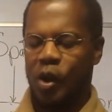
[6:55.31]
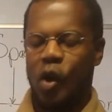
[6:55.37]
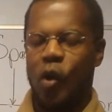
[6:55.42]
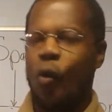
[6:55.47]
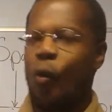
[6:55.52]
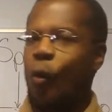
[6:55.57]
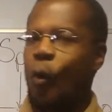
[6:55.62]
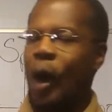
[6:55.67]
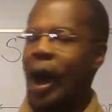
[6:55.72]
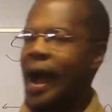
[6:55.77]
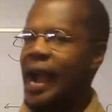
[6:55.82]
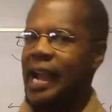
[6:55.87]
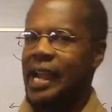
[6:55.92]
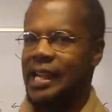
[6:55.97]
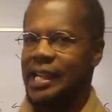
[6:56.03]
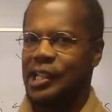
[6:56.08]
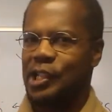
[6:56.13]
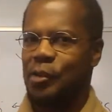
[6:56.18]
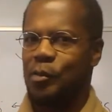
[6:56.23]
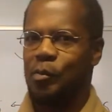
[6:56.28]
why it
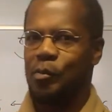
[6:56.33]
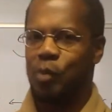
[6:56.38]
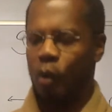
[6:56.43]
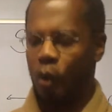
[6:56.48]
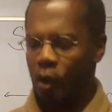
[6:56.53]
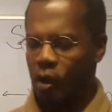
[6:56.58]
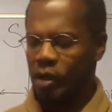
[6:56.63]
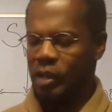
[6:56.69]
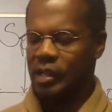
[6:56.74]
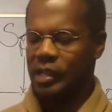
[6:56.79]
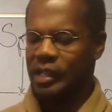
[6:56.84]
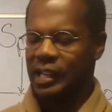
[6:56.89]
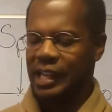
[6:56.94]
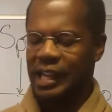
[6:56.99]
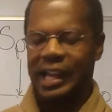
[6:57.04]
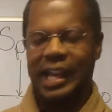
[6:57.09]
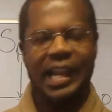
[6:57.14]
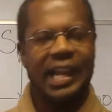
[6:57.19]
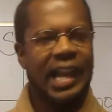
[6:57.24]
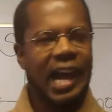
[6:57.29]
is important,
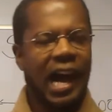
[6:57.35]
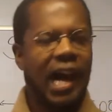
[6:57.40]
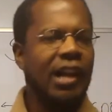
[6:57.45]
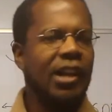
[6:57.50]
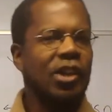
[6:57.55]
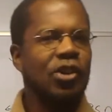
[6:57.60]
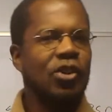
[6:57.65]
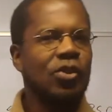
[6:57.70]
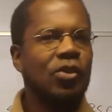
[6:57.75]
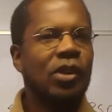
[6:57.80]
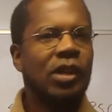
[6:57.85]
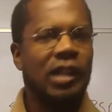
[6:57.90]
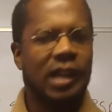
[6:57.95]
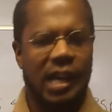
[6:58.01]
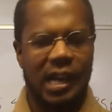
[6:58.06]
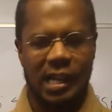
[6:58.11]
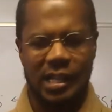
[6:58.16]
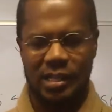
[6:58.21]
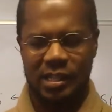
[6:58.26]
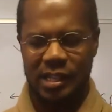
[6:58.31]
and how to
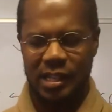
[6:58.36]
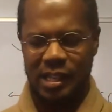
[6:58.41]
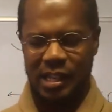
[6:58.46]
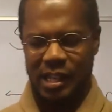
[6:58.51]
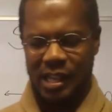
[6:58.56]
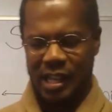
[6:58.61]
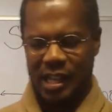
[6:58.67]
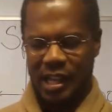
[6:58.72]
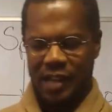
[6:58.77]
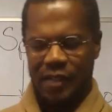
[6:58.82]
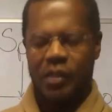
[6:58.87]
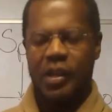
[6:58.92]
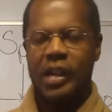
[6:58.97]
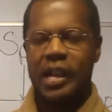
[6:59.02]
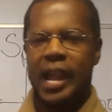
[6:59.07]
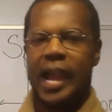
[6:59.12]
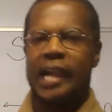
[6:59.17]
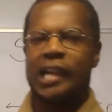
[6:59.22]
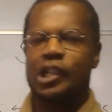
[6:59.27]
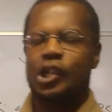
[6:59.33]
utilize it, the
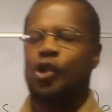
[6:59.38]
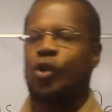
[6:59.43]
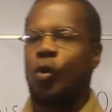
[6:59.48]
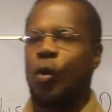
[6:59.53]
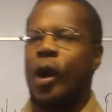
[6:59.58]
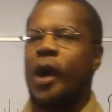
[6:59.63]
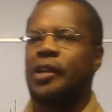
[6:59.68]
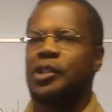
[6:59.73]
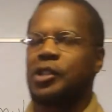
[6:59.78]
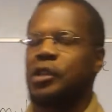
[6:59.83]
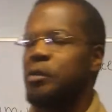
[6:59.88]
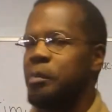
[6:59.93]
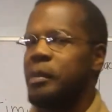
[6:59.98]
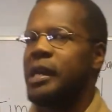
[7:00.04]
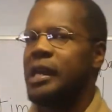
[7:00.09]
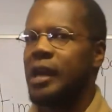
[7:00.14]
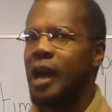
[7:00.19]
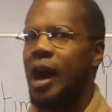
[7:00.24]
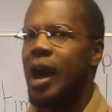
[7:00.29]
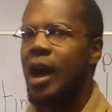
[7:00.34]
next question
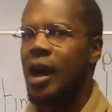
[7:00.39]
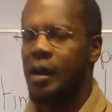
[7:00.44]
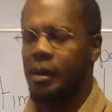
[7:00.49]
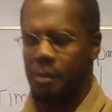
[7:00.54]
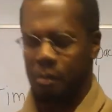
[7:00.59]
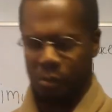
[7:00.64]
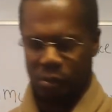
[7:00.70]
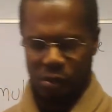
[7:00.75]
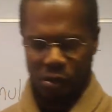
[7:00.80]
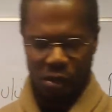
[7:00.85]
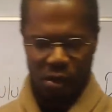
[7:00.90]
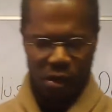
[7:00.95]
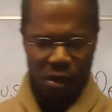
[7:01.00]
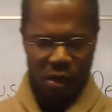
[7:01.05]
becomes,